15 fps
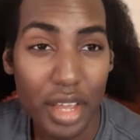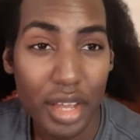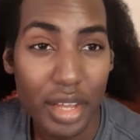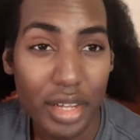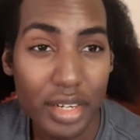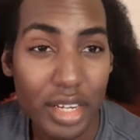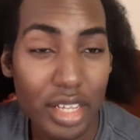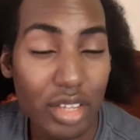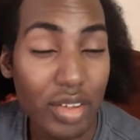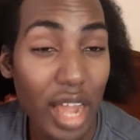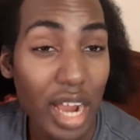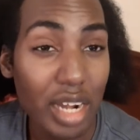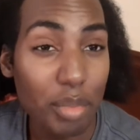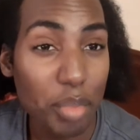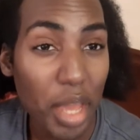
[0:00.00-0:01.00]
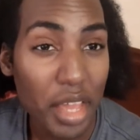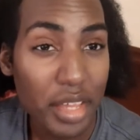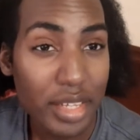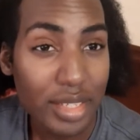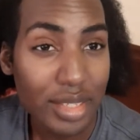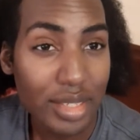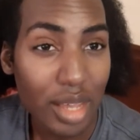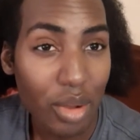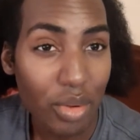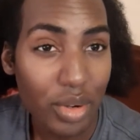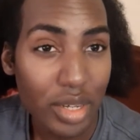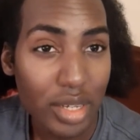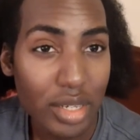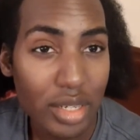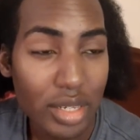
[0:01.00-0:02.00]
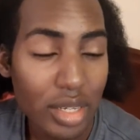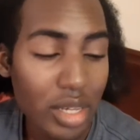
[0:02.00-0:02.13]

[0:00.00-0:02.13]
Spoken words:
there. Then you got the baking soda.